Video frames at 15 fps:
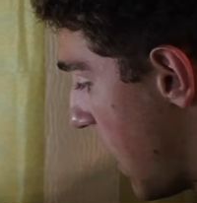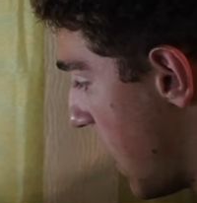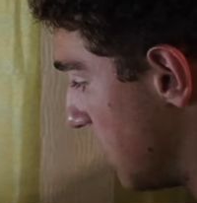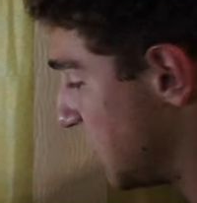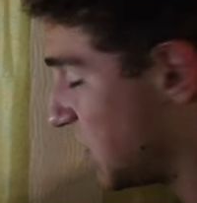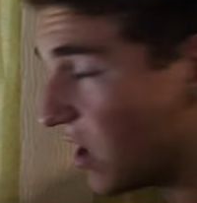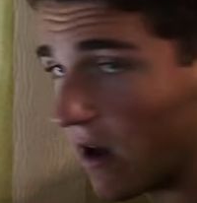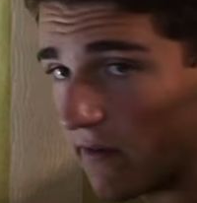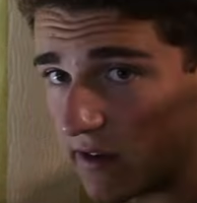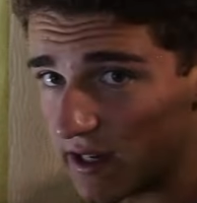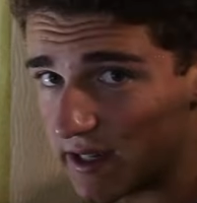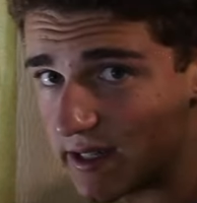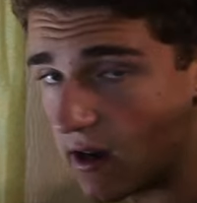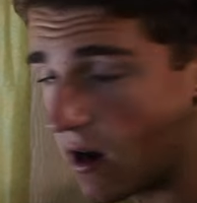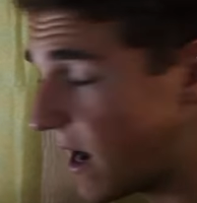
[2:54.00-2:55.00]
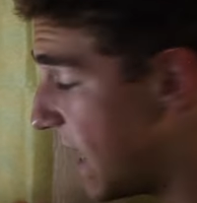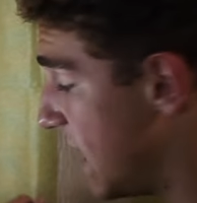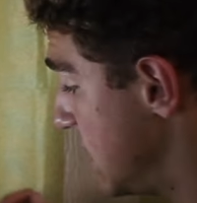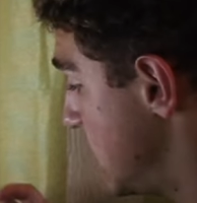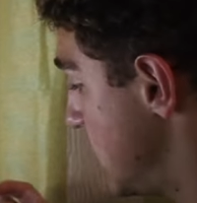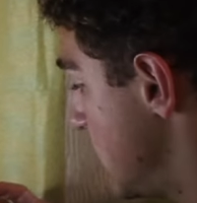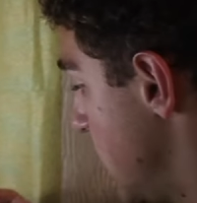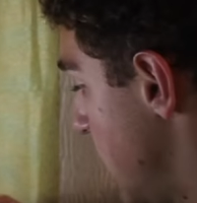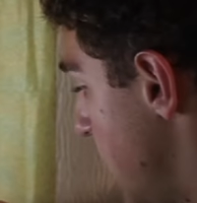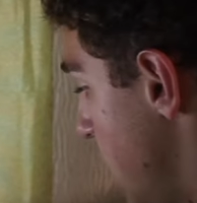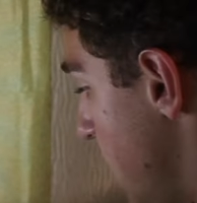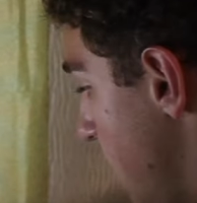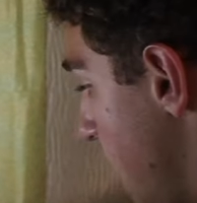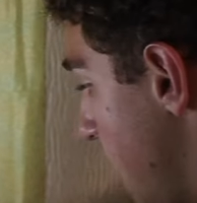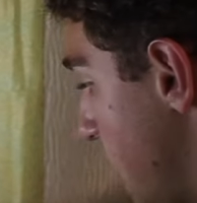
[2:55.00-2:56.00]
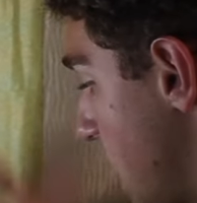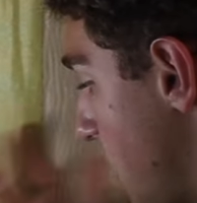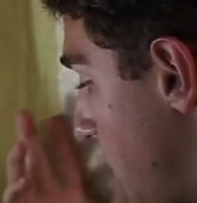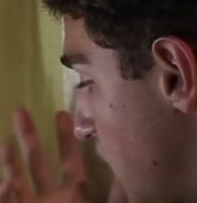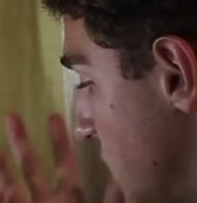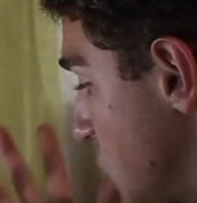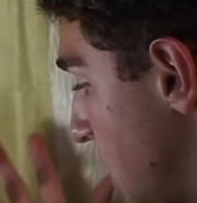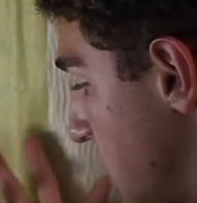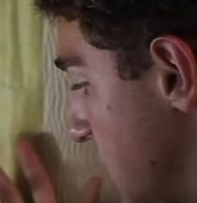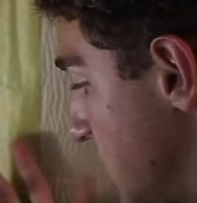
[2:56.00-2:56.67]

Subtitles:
serving size and a bunch of other